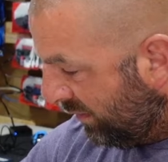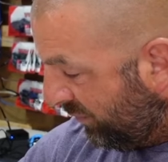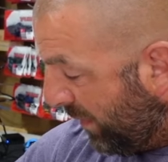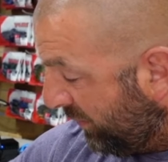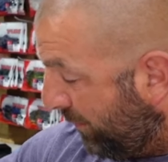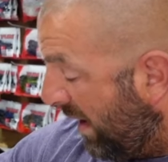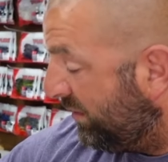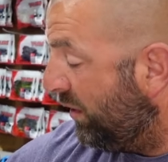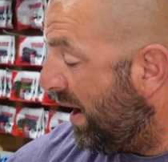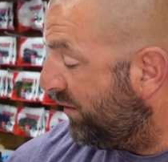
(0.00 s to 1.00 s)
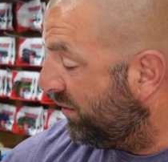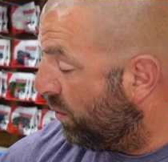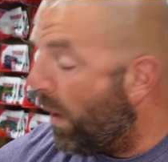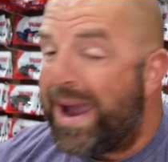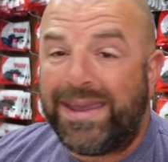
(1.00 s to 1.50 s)
So basically you got
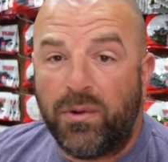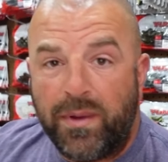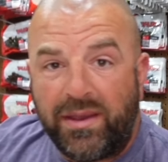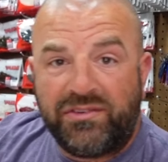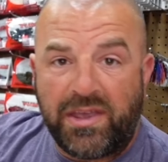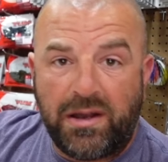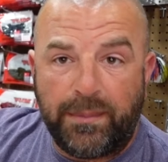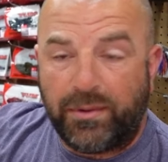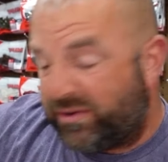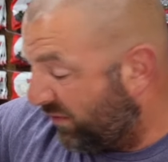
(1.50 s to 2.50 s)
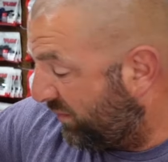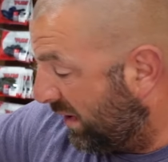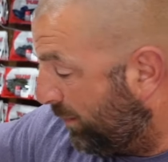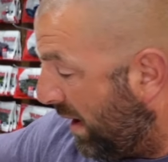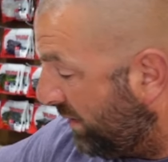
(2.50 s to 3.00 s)
your wacky rig set up, or just a
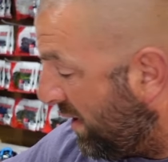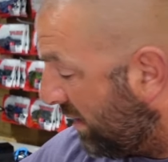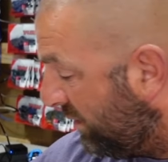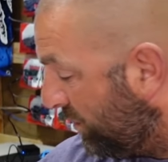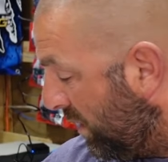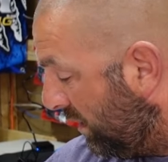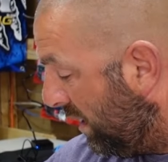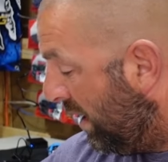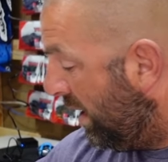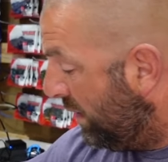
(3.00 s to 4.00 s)
stick bait Texas rig.